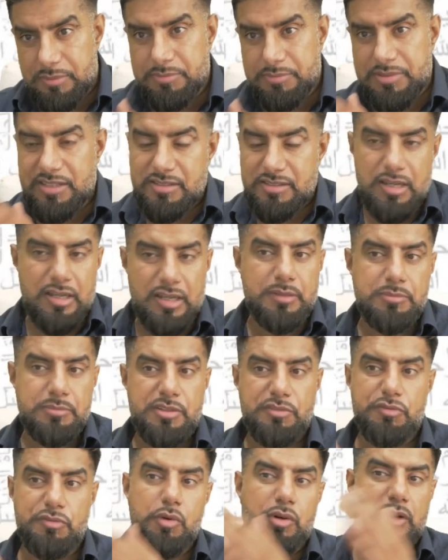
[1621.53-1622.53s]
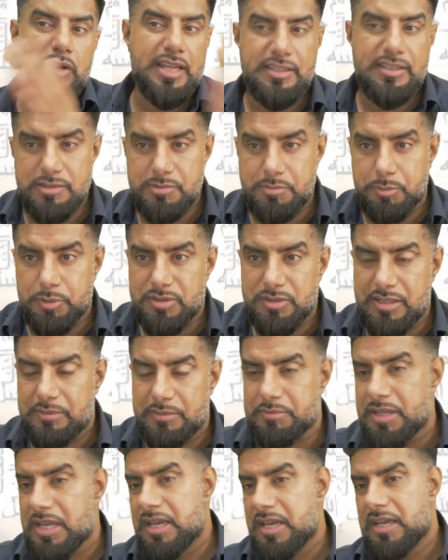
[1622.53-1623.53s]
at times he fought against Muslims,
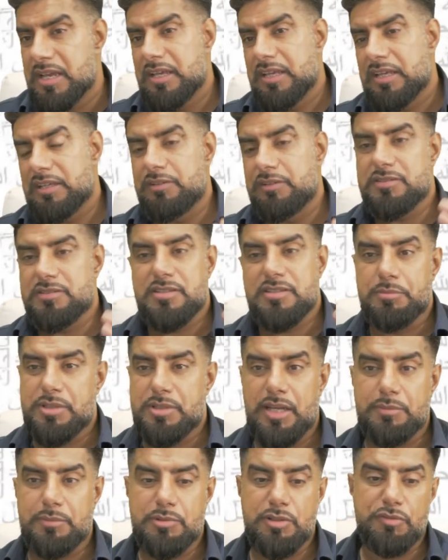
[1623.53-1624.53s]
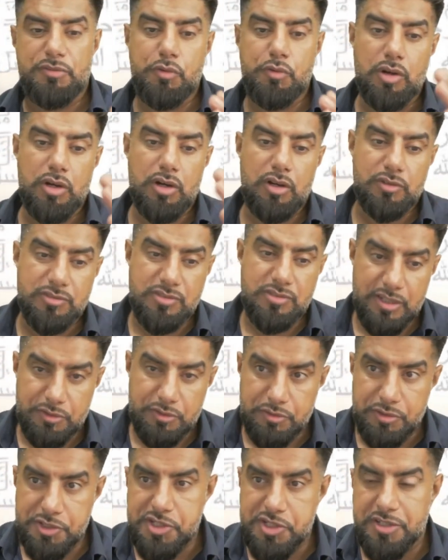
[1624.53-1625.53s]
sometimes he fought alongside
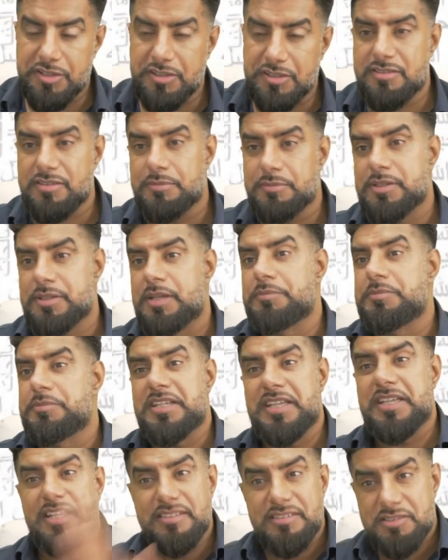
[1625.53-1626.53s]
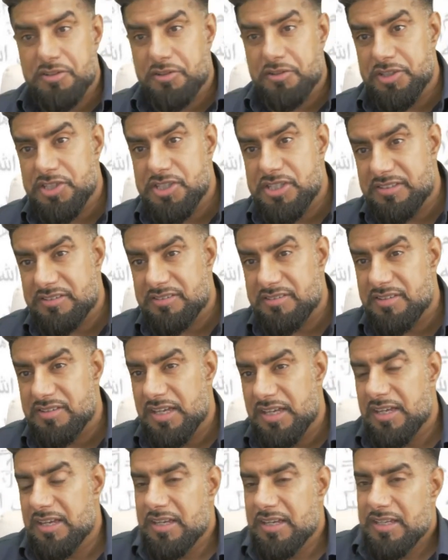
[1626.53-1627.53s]
Christians, sometimes against Christians.
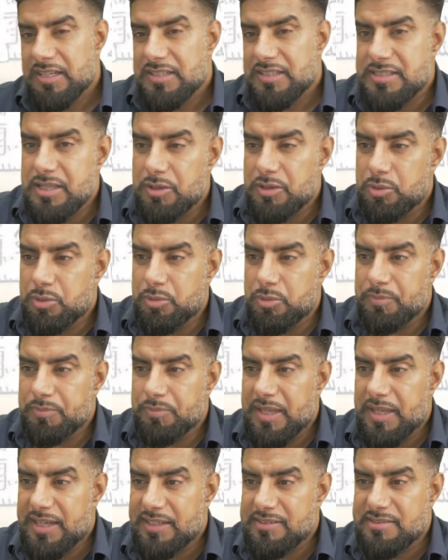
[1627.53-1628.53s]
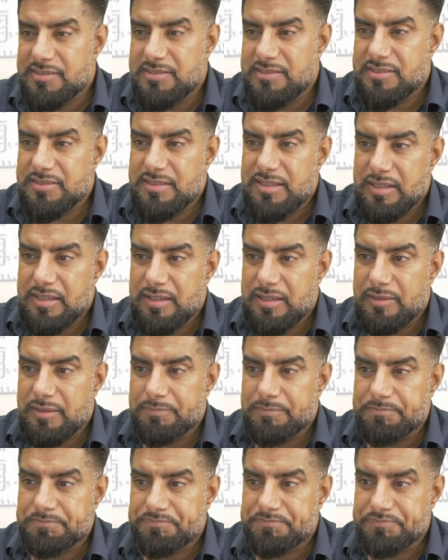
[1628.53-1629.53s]
So that's
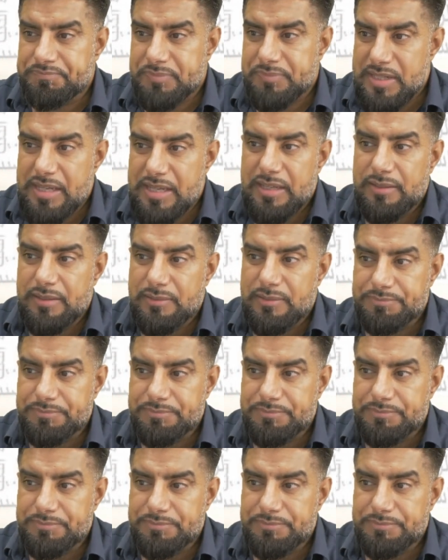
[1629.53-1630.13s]
yeah.